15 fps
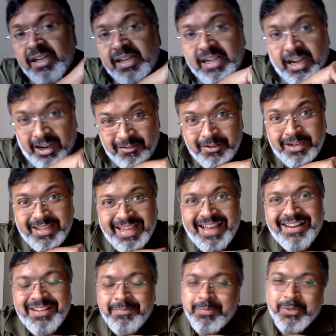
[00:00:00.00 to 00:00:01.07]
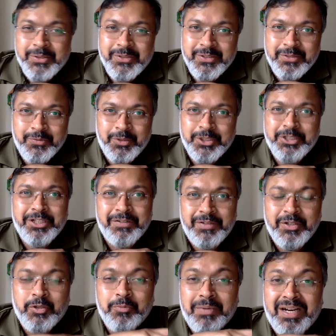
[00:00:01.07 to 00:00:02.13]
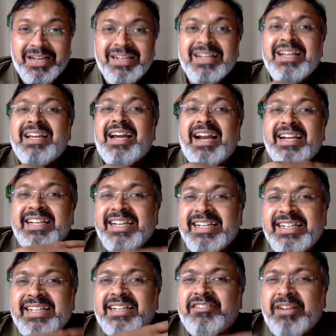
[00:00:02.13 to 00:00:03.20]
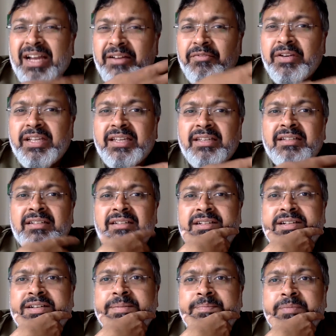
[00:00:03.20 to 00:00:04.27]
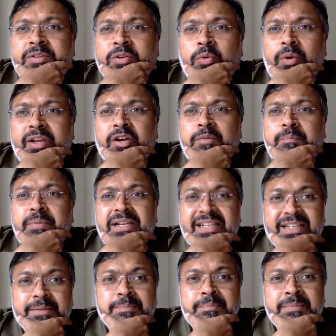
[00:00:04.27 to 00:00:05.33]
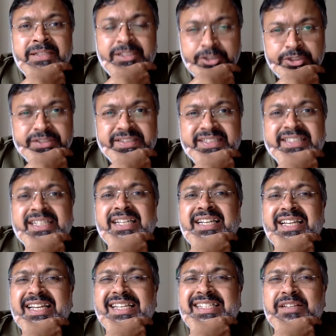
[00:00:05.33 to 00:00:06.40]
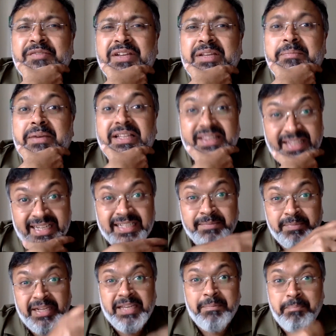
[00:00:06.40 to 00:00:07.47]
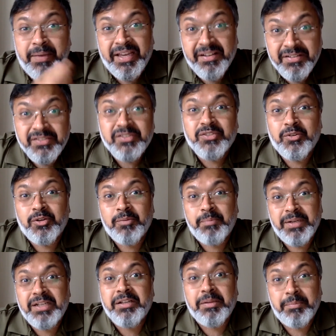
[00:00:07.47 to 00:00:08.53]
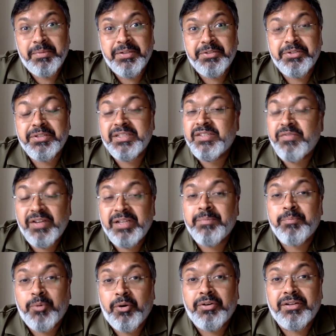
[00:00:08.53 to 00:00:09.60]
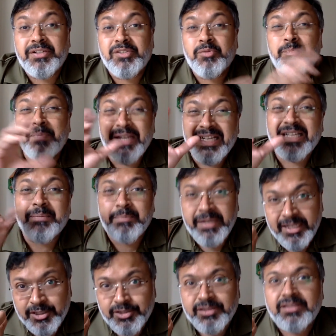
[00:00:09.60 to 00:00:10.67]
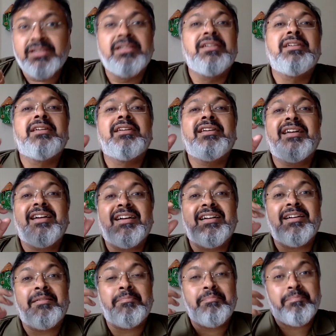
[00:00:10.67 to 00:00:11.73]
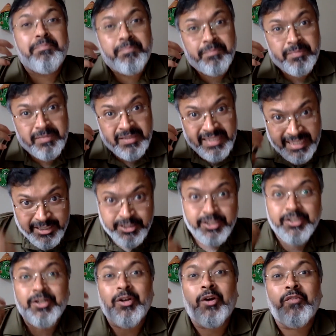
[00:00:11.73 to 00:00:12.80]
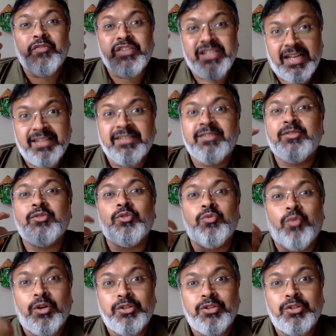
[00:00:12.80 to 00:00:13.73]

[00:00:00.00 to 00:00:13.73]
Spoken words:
Kavad carrying person was Shravan Kumar. And in India, traveling, going on pilgrimages is a very big thing. Taking parents on a pilgrimage is very important. So Pilgrim Nation, nation of sons who want to